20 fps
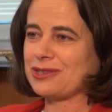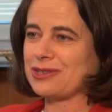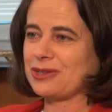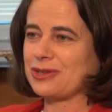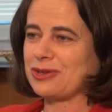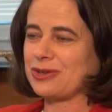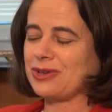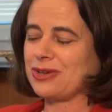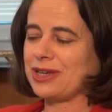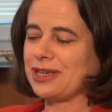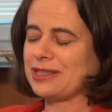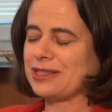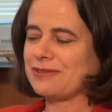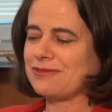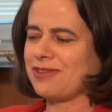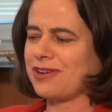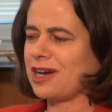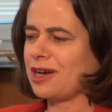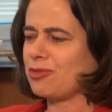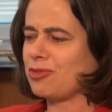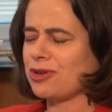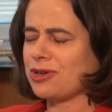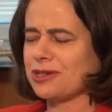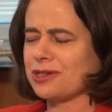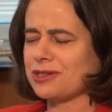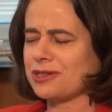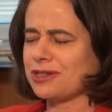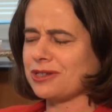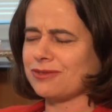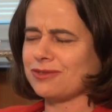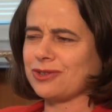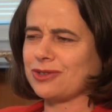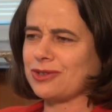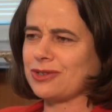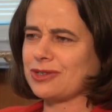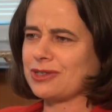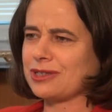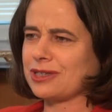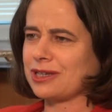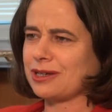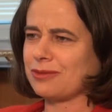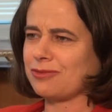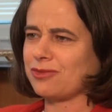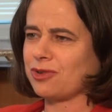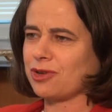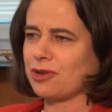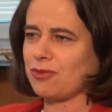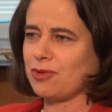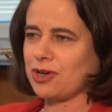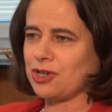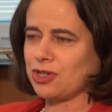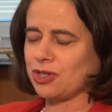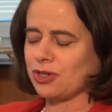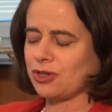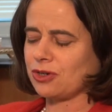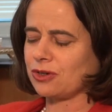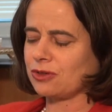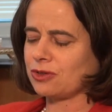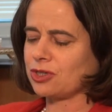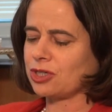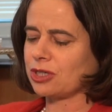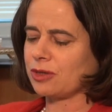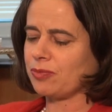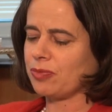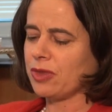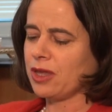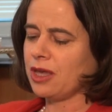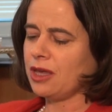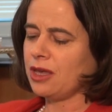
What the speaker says: So it's vibrant, it's diverse, very rich in culture.